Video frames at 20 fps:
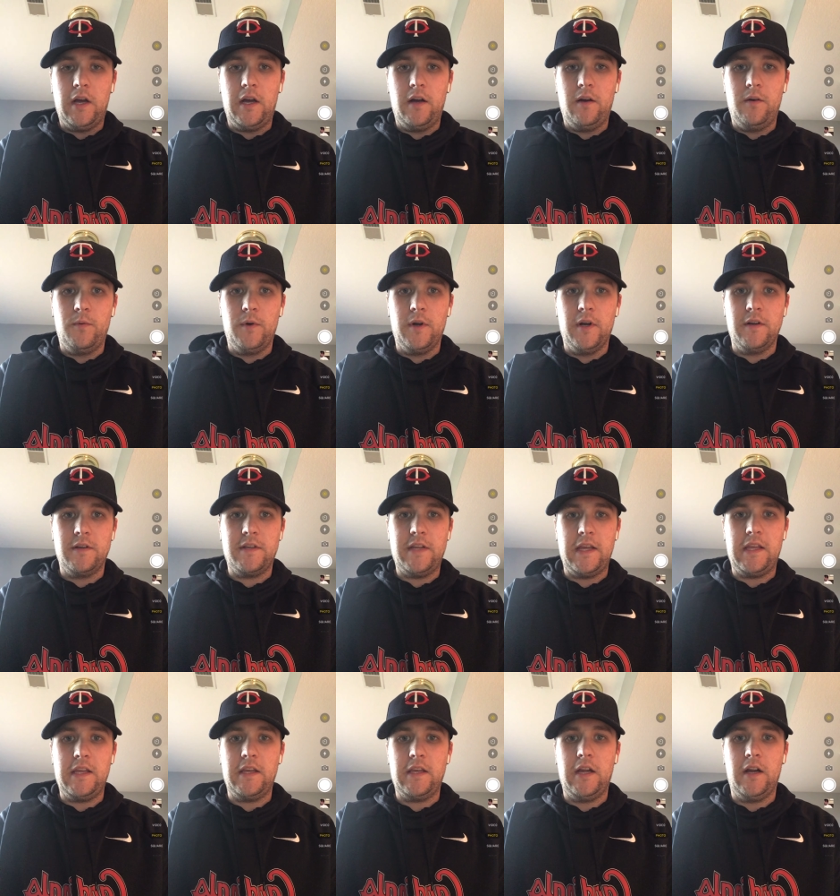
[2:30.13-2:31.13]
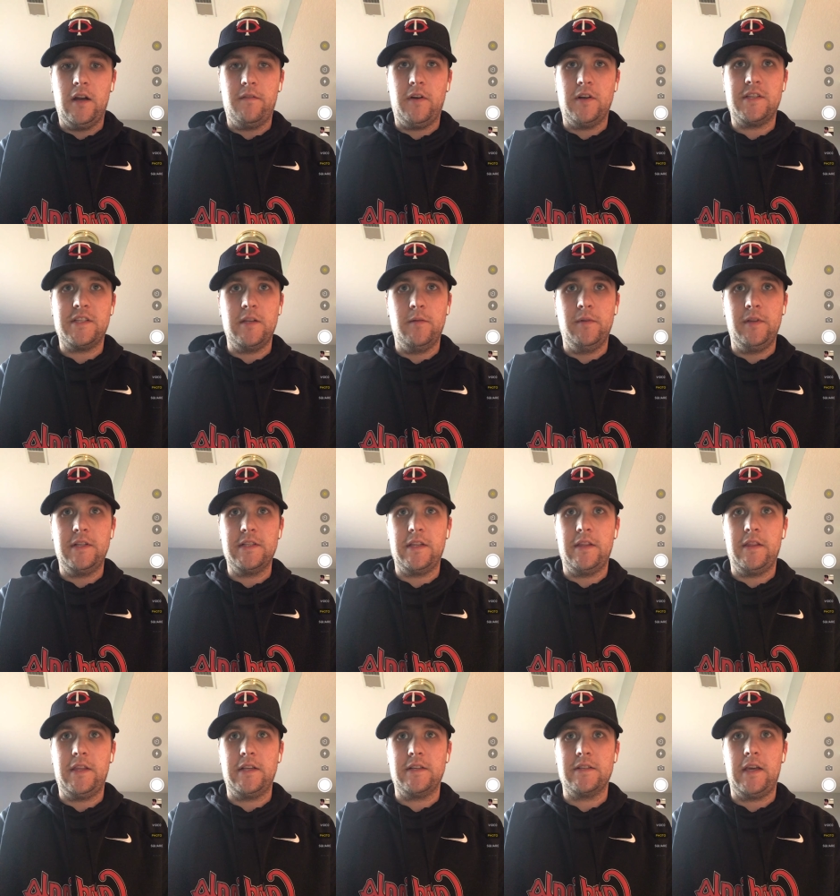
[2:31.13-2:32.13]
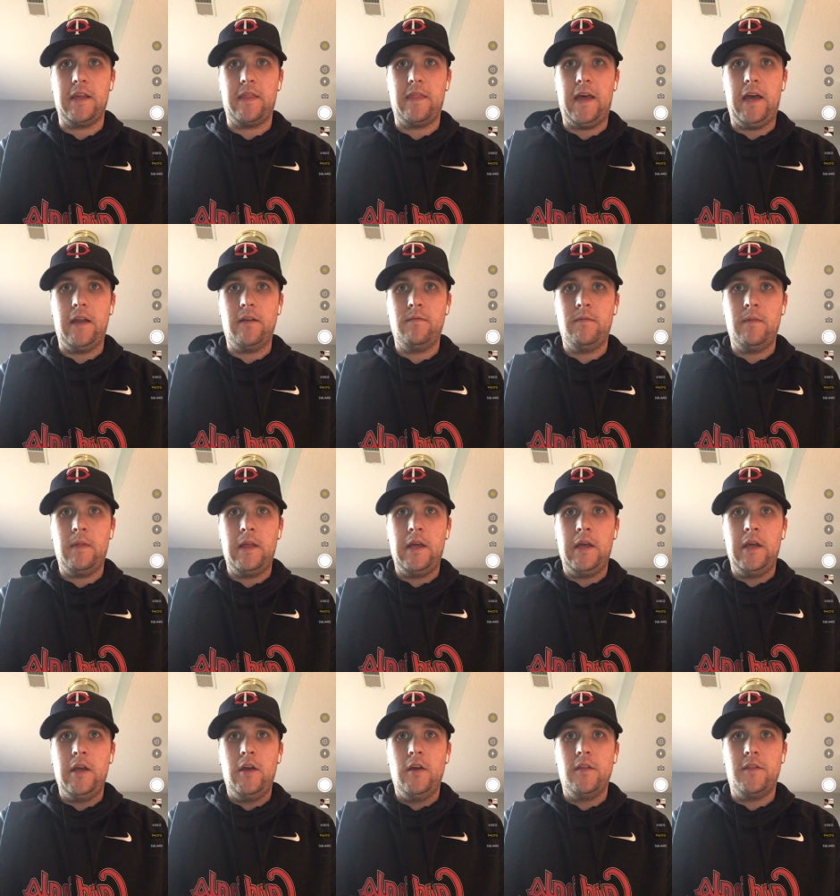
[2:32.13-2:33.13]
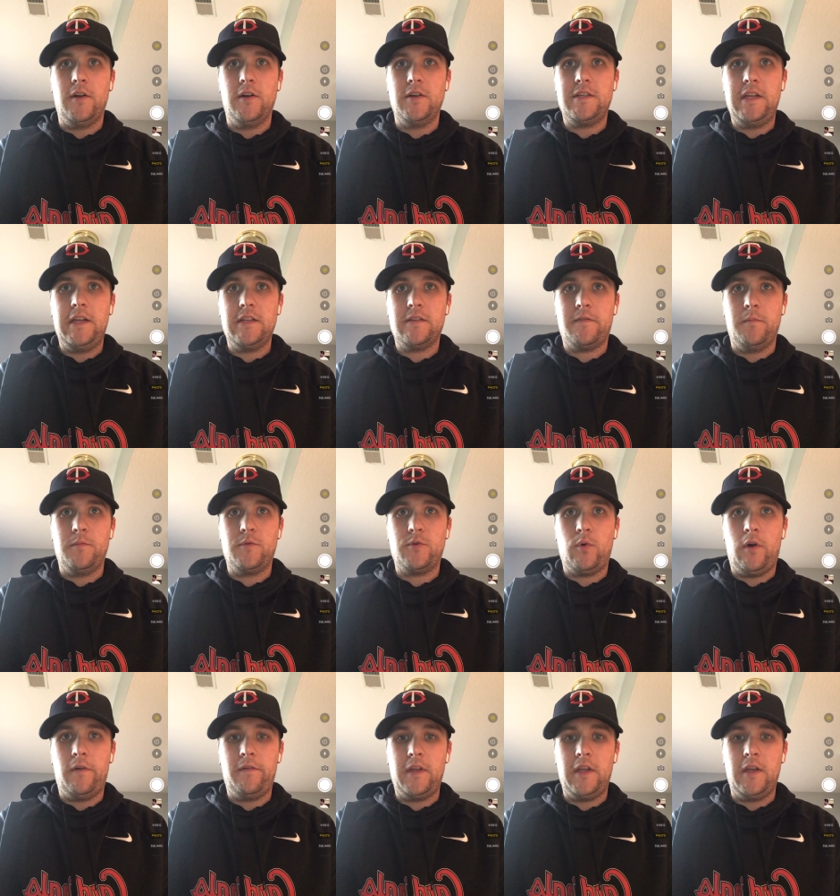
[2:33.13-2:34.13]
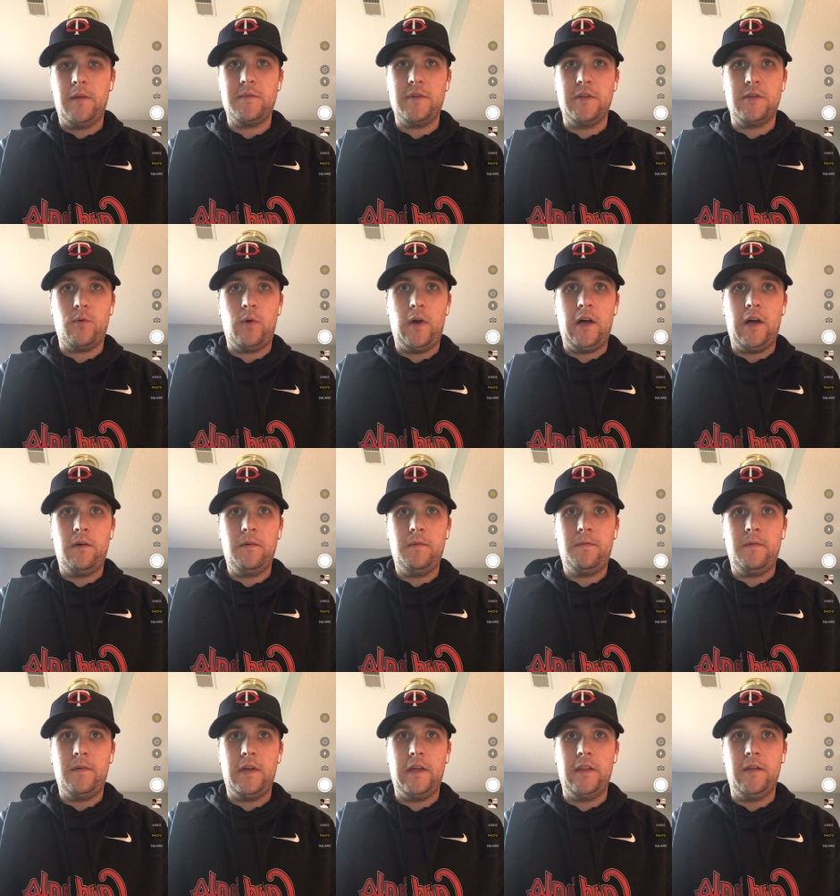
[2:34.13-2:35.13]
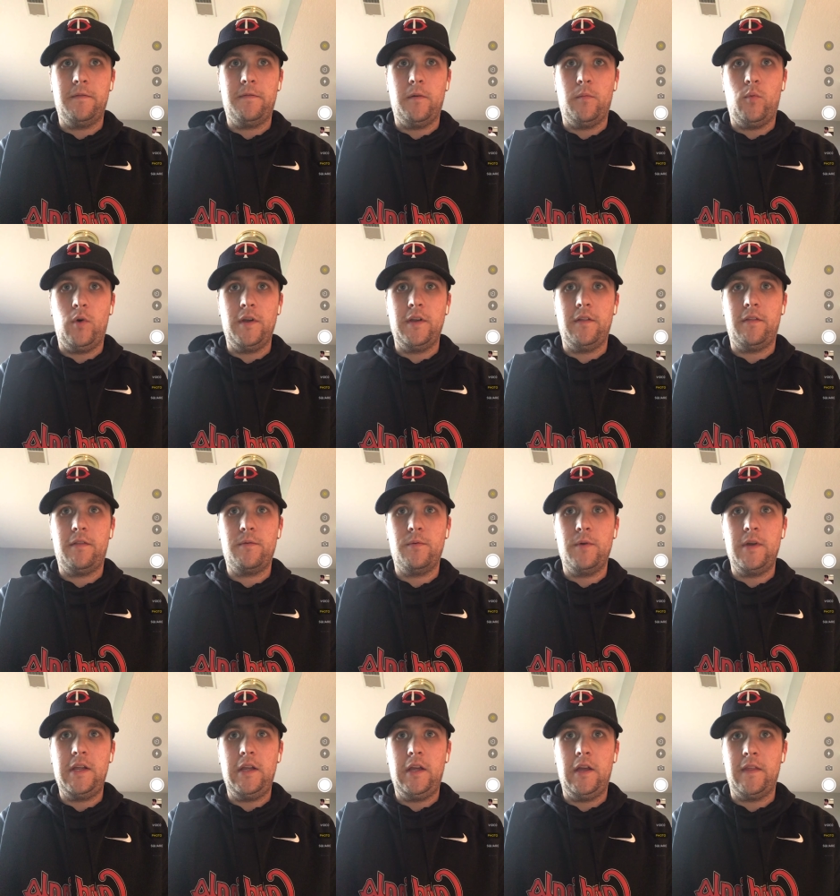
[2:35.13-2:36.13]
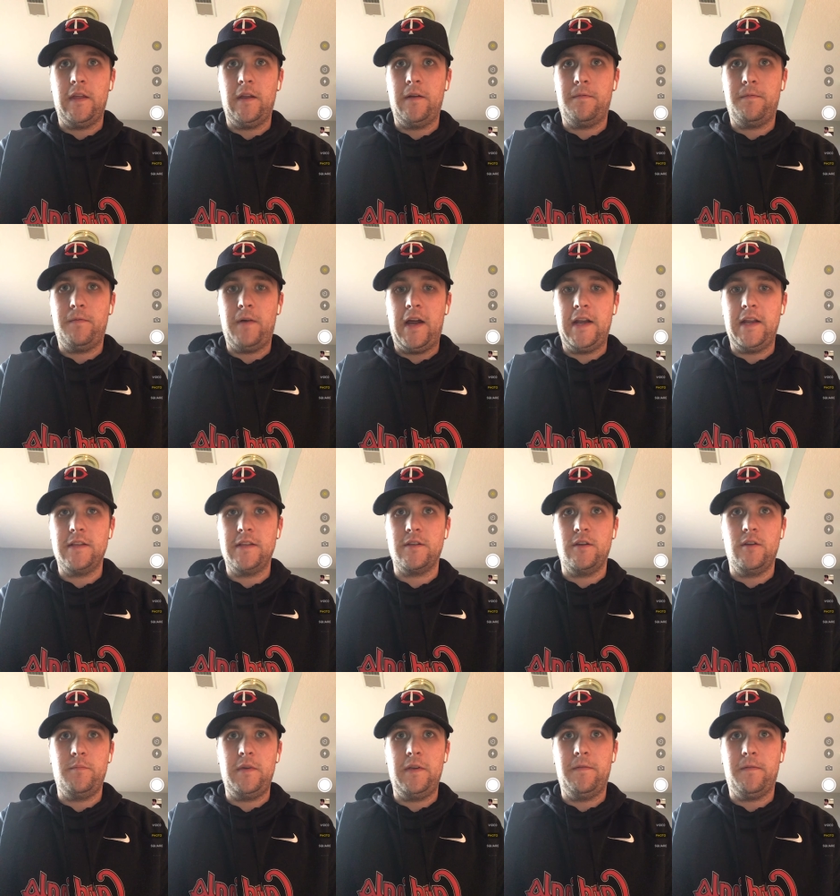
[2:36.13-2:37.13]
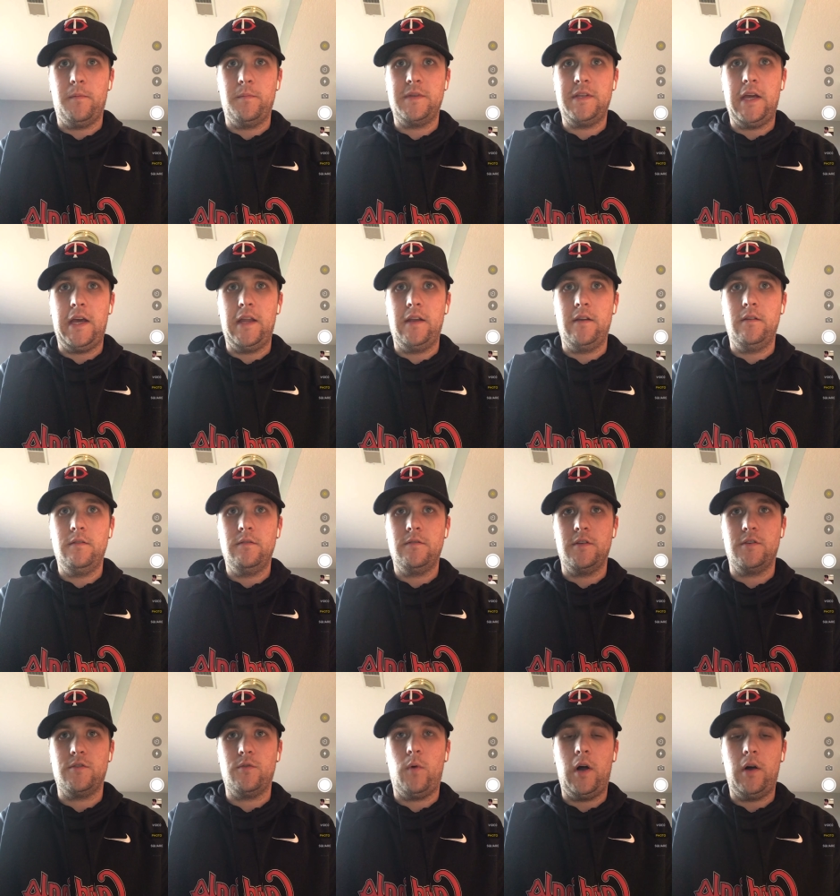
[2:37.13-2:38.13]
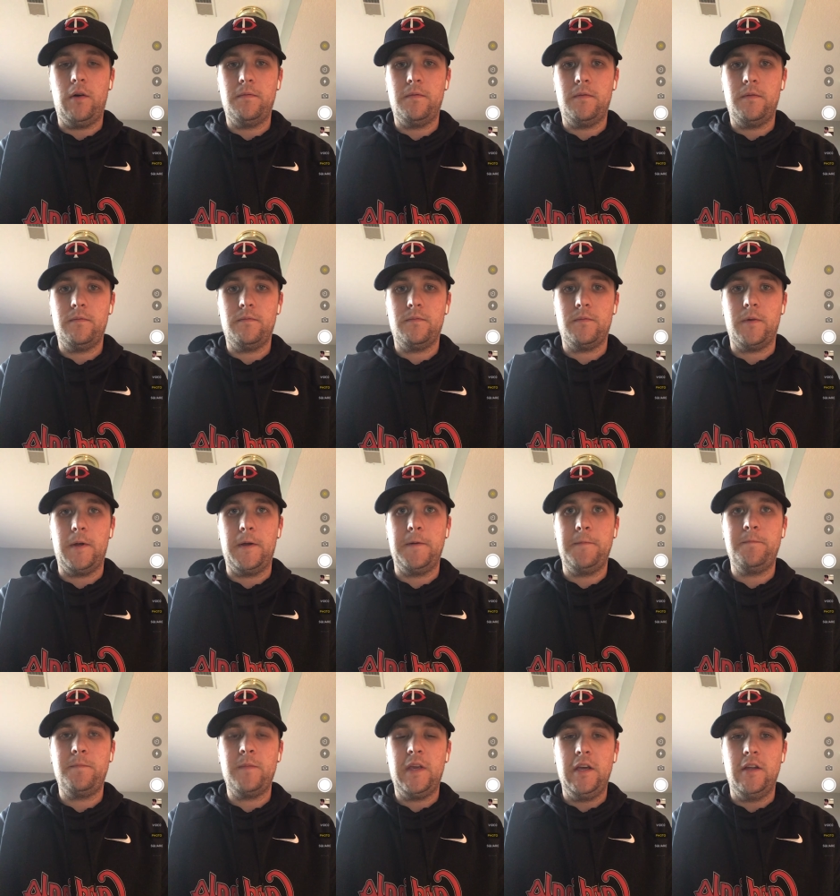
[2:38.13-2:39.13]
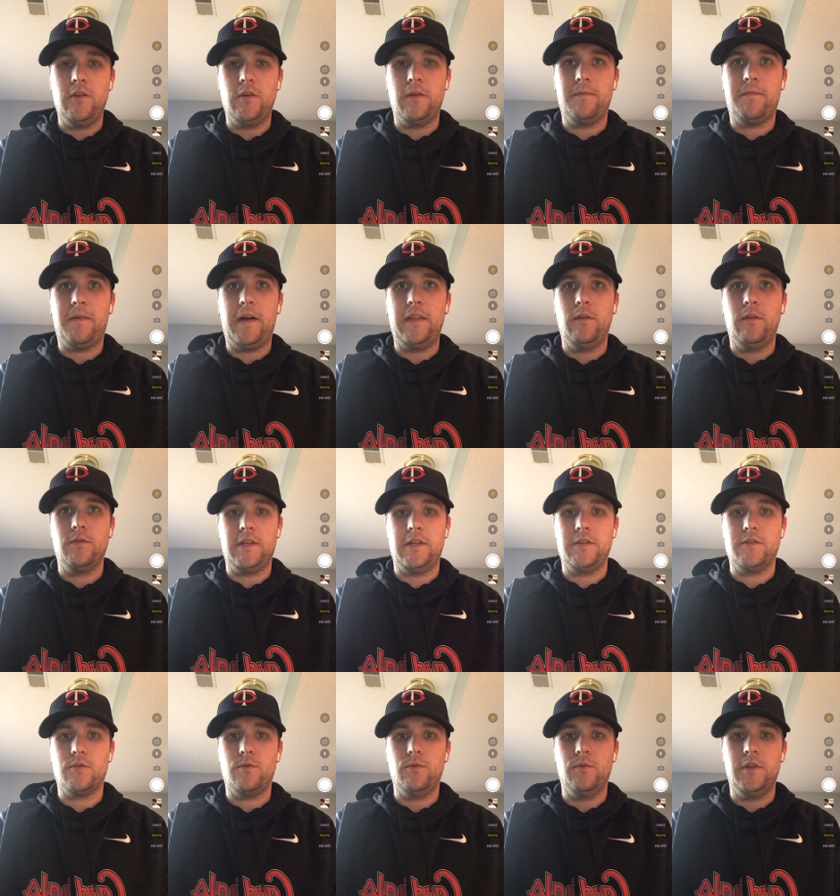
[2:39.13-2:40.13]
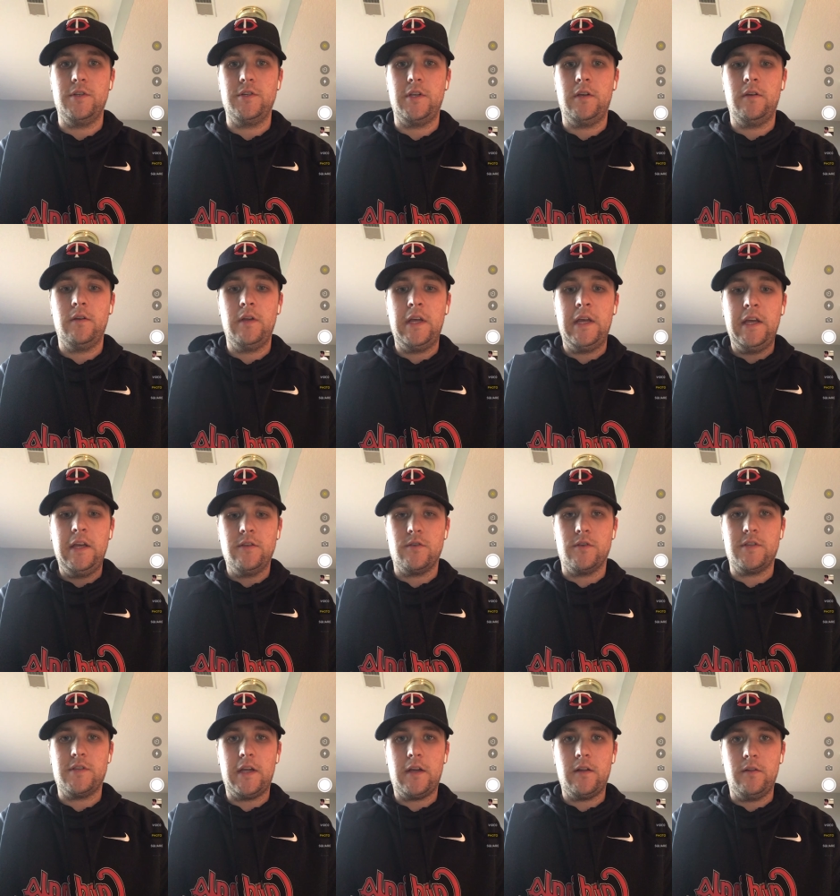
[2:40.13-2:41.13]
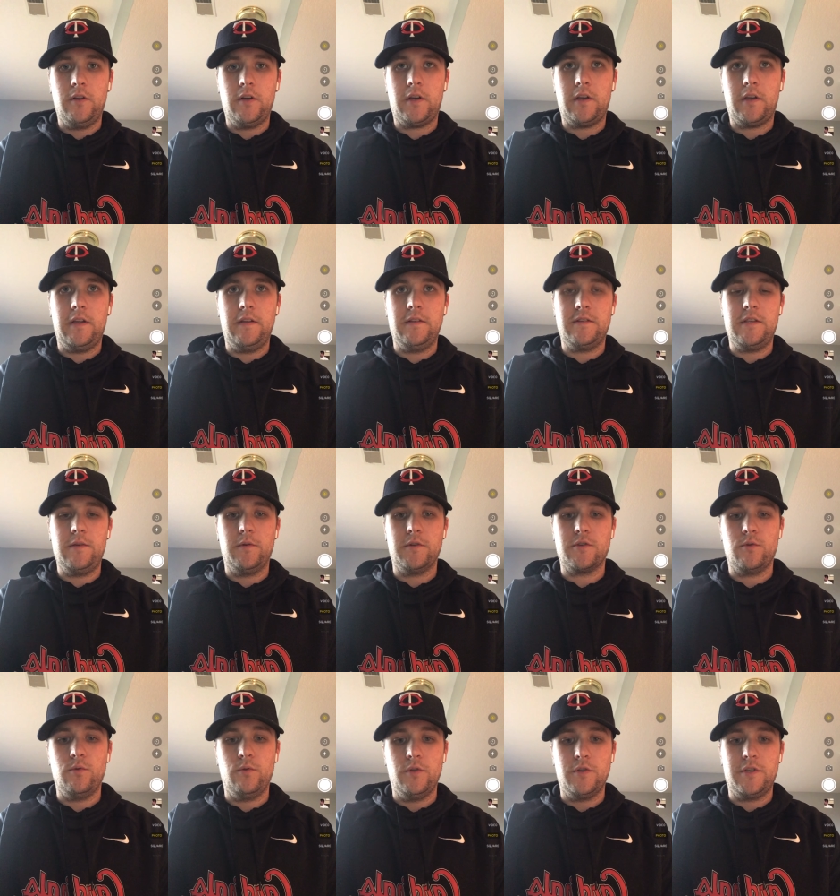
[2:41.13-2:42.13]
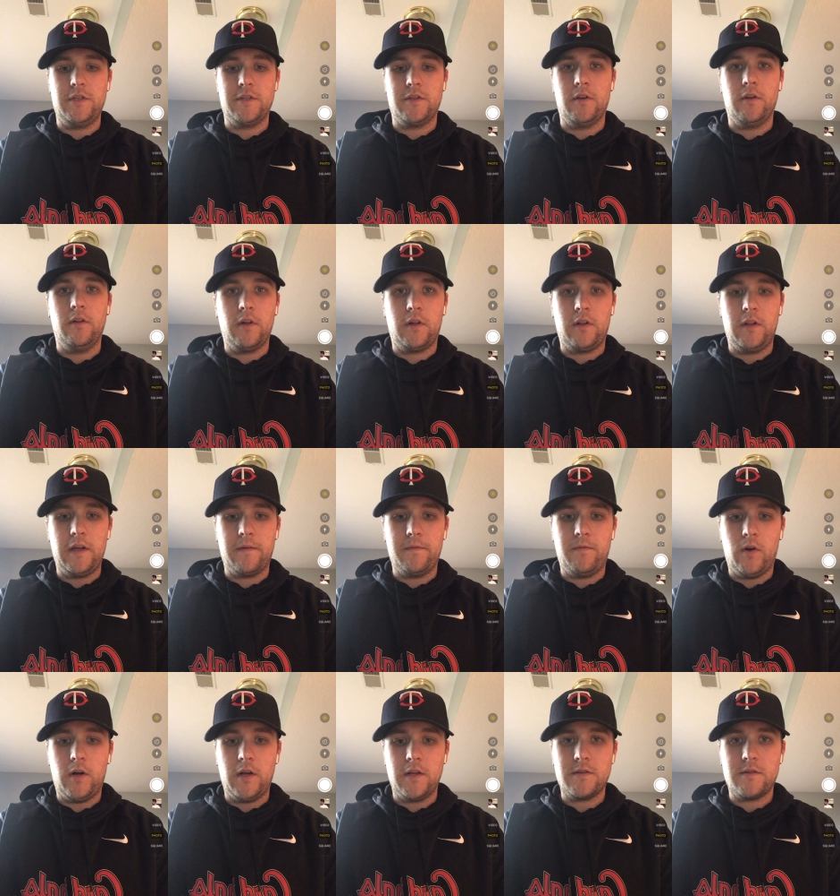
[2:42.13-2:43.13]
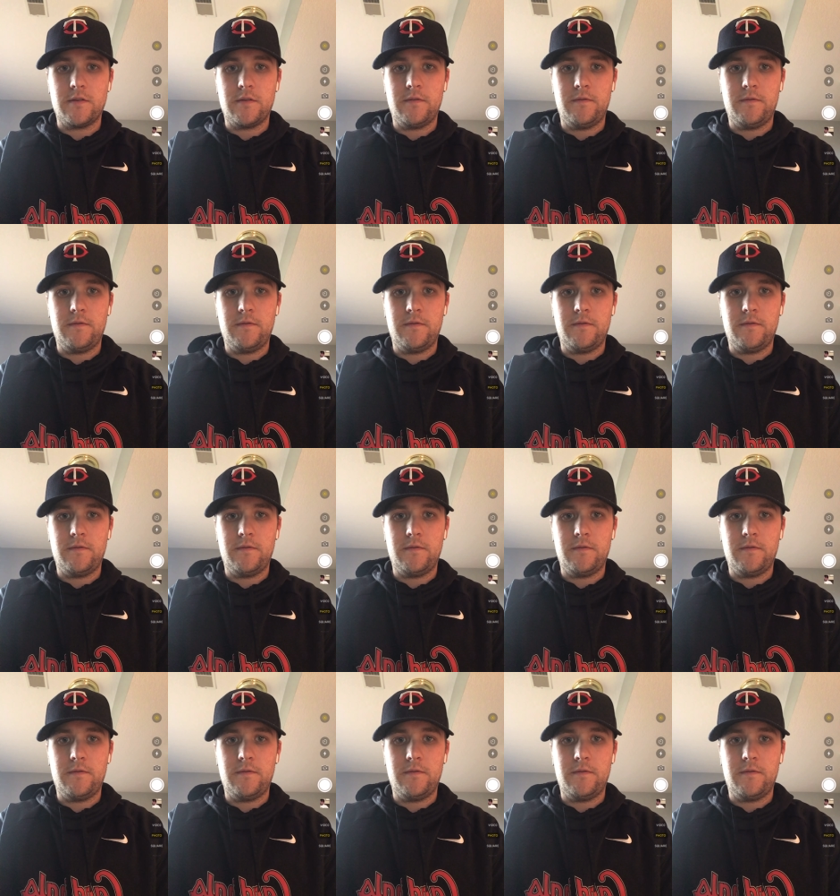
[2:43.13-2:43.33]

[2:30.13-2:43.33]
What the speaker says: We're taking care of our siblings and things like that. Thursday is from 12 a.m. to 12, and then from 1 to 3, and then on Friday is going to be from 10 to 12. Okay? And you can find those on Schoology. So let's take a look and see what Schoology is going to look like for us.